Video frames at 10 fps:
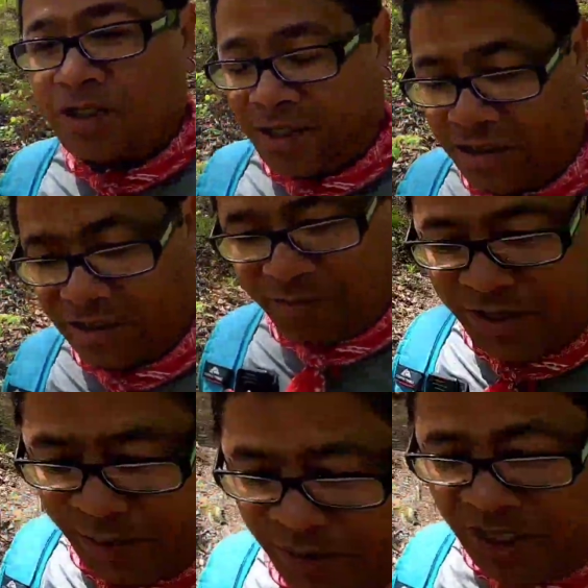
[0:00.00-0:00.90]
We saw
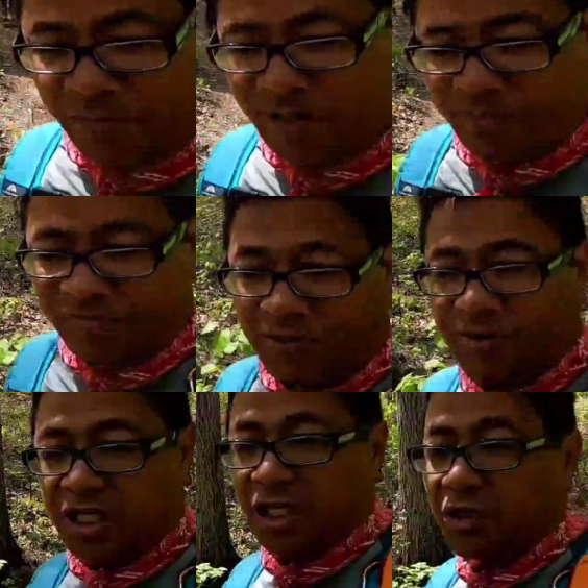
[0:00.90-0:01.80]
some people coming up
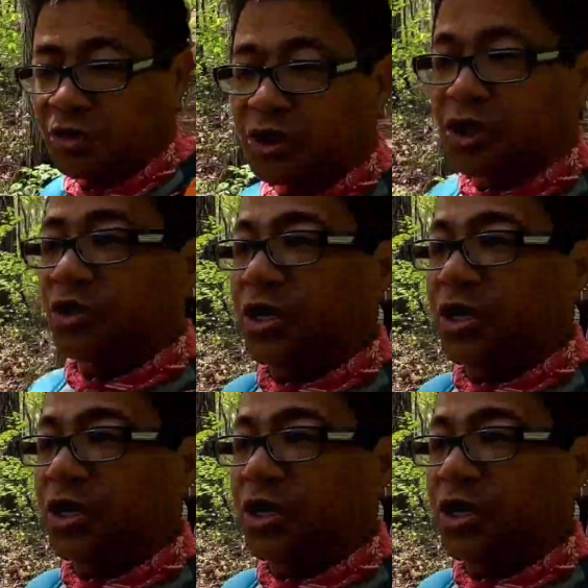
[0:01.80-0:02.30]
from a little